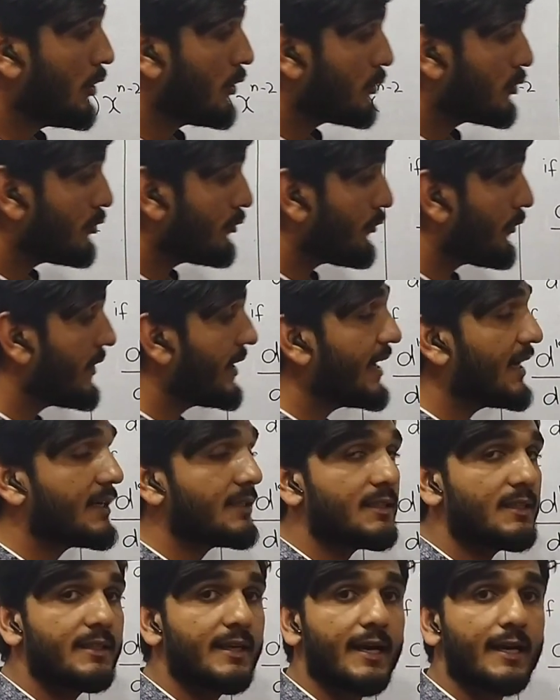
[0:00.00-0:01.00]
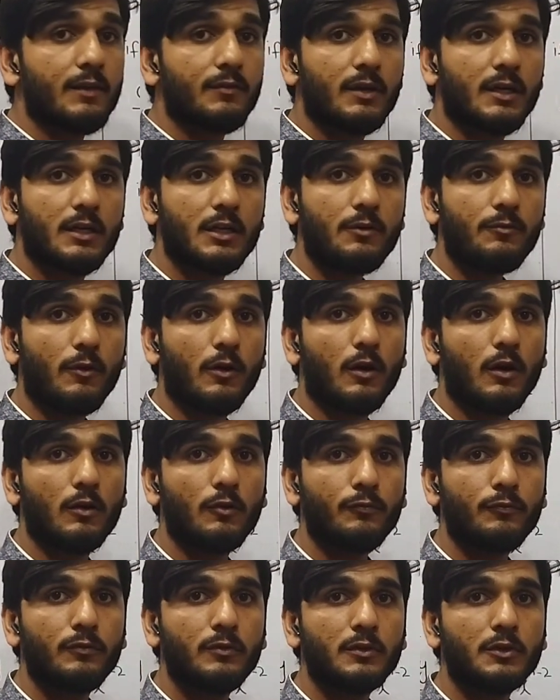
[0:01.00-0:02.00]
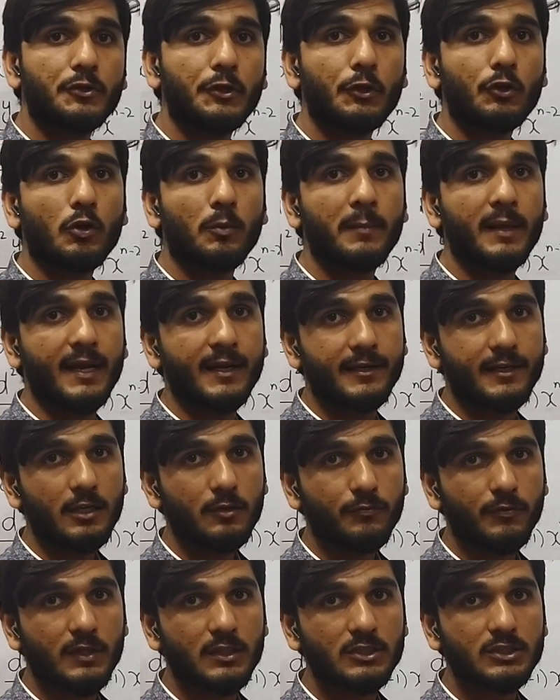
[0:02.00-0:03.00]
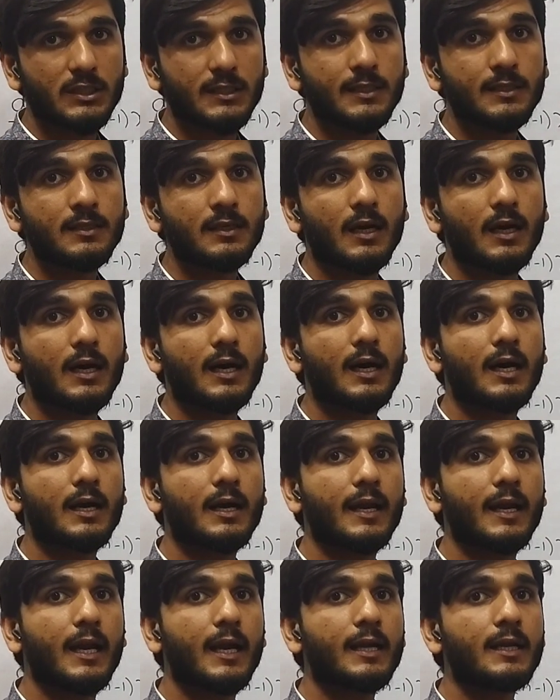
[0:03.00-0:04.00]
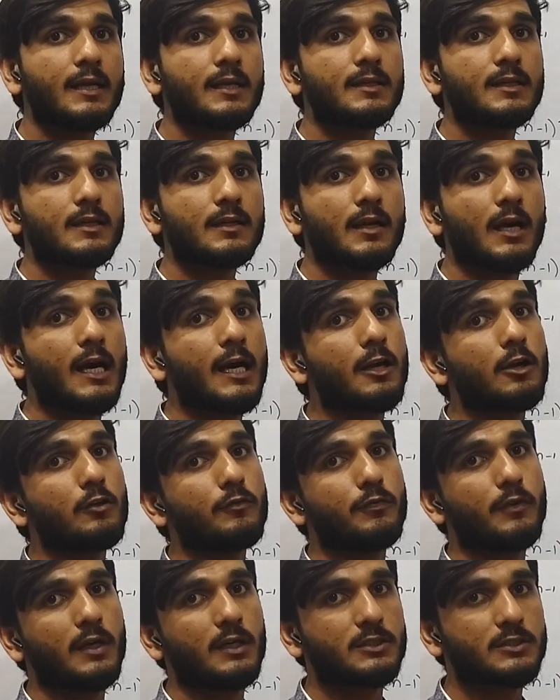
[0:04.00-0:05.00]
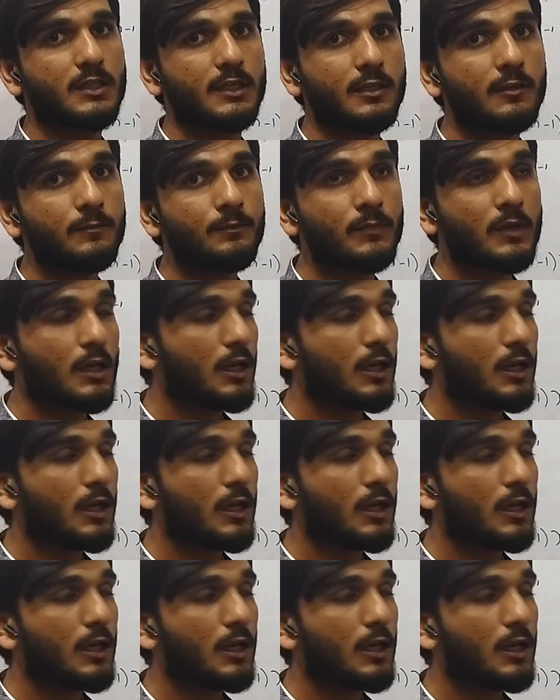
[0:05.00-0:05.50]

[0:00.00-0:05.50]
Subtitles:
To find the derivative of trigonometric function or any other kind of function,